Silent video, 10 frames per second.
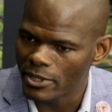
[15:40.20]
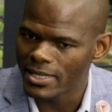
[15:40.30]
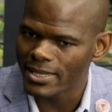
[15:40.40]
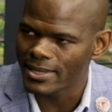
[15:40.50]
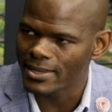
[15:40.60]

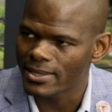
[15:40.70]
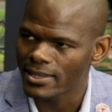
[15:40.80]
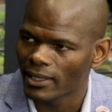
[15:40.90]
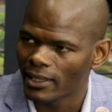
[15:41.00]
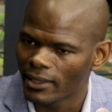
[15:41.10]
businesses
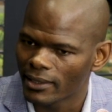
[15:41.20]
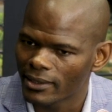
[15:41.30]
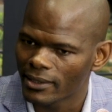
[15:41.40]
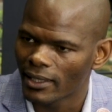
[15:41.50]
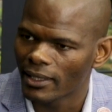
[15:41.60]

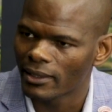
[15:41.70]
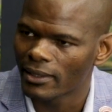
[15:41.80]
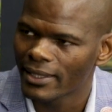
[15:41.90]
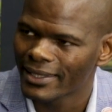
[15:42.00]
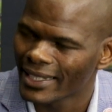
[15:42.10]

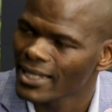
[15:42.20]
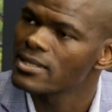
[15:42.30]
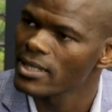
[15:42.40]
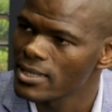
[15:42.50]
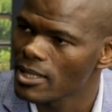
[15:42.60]
that are
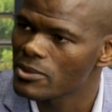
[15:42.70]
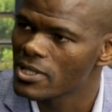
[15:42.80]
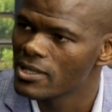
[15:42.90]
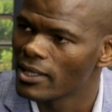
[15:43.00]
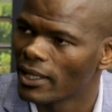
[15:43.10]
startups.